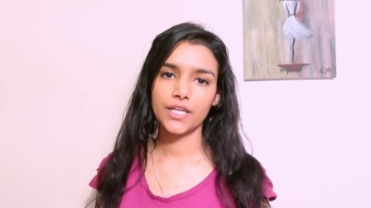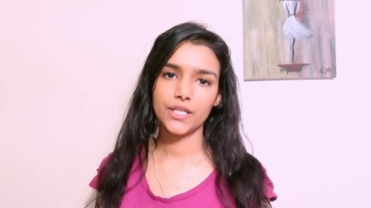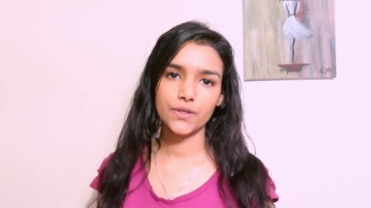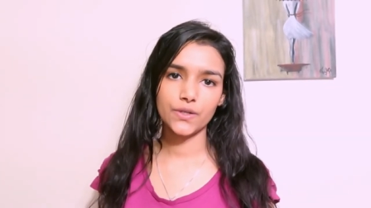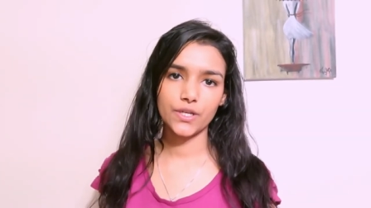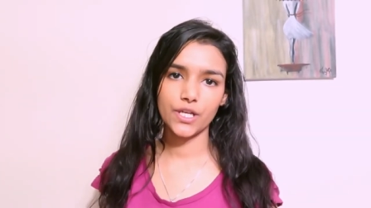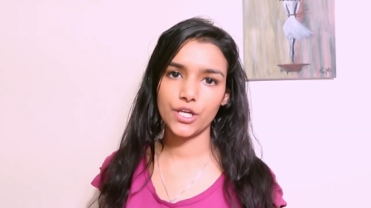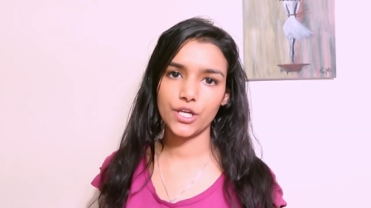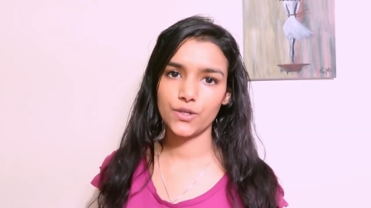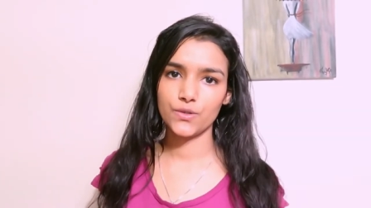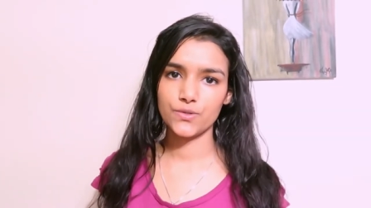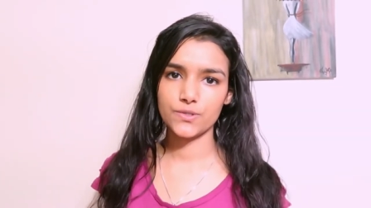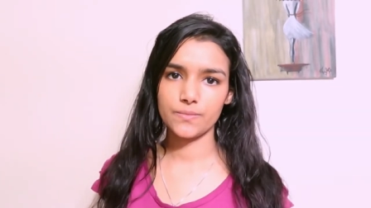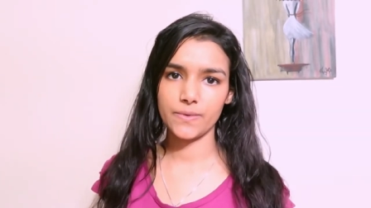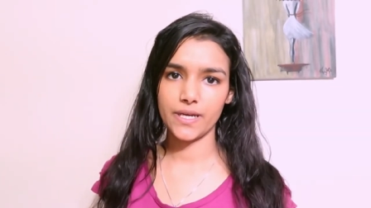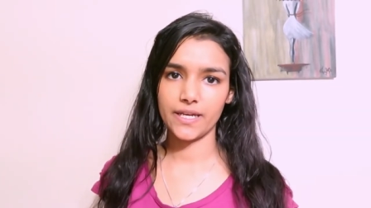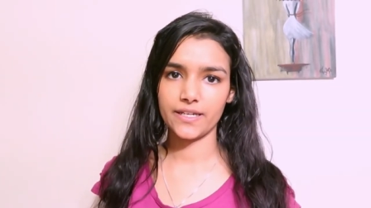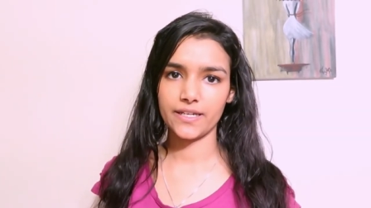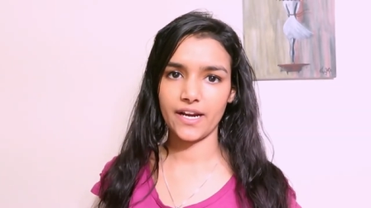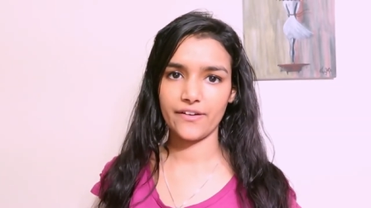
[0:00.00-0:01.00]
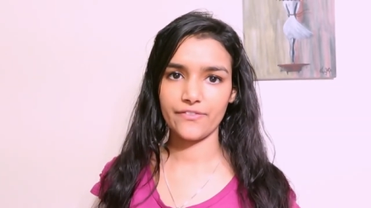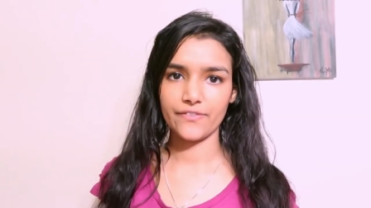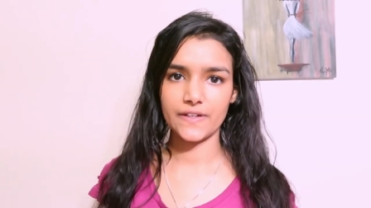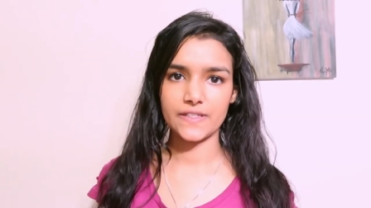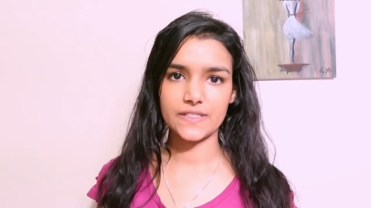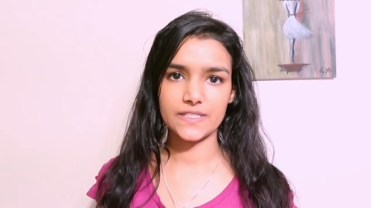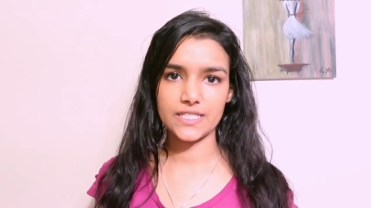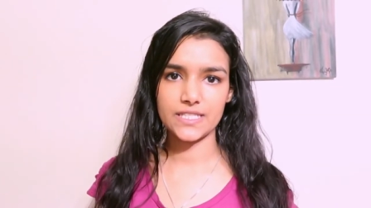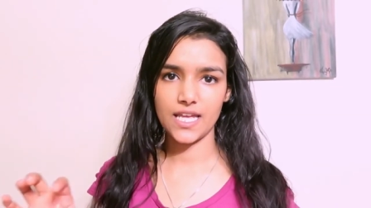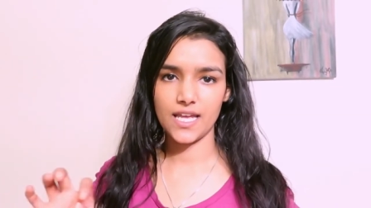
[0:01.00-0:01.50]
you can use my
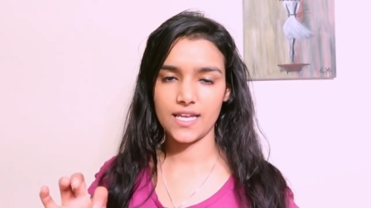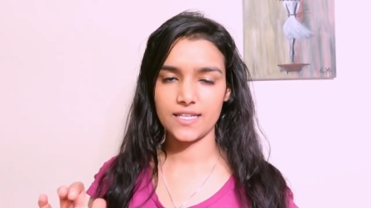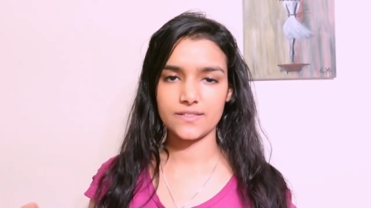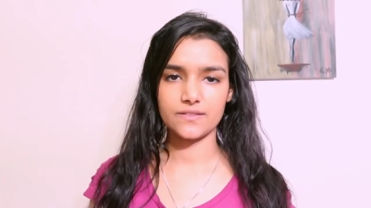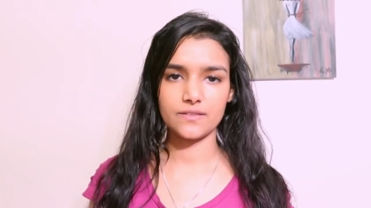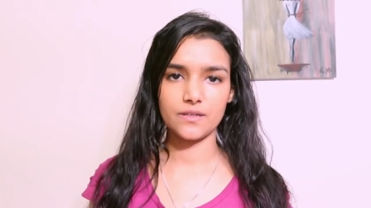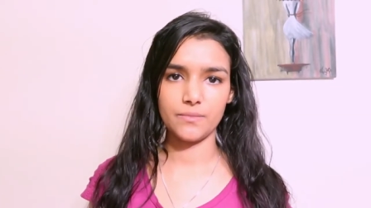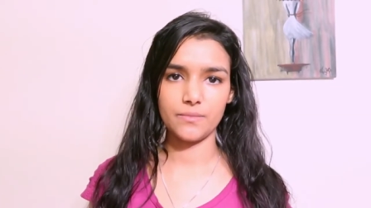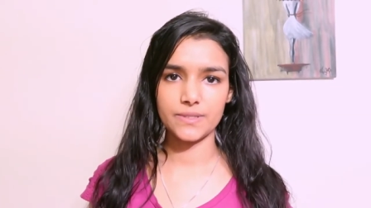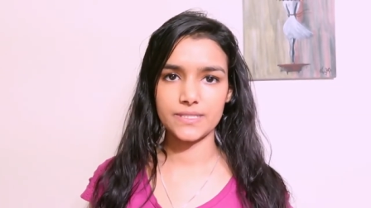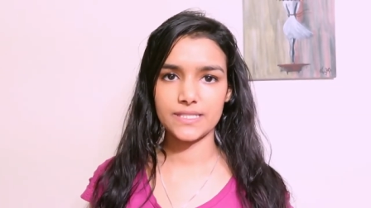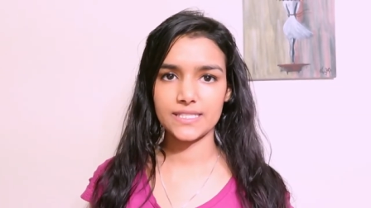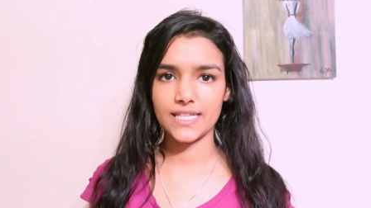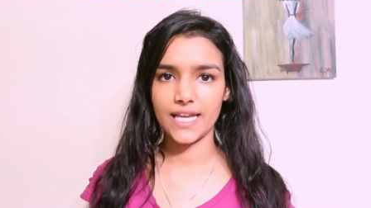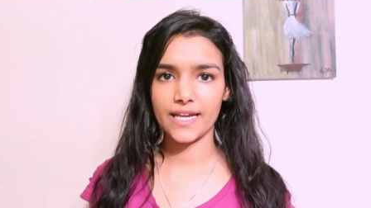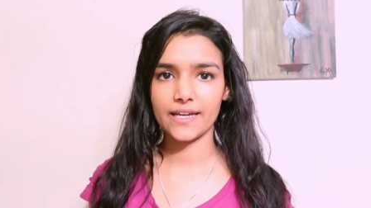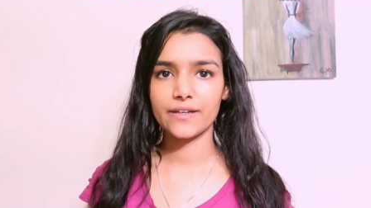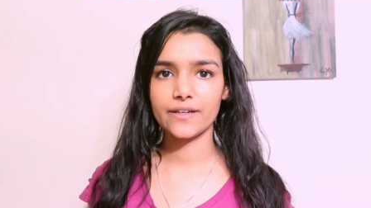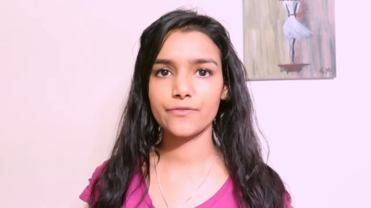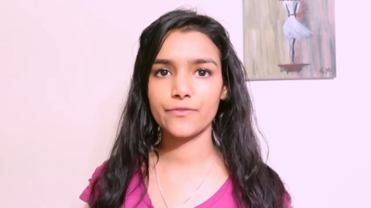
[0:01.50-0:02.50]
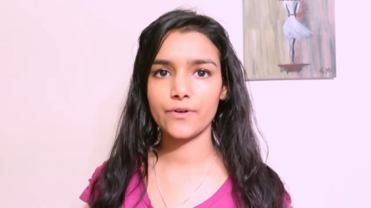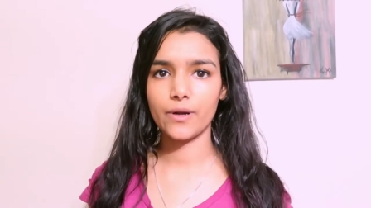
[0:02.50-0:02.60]
reference as RamanSec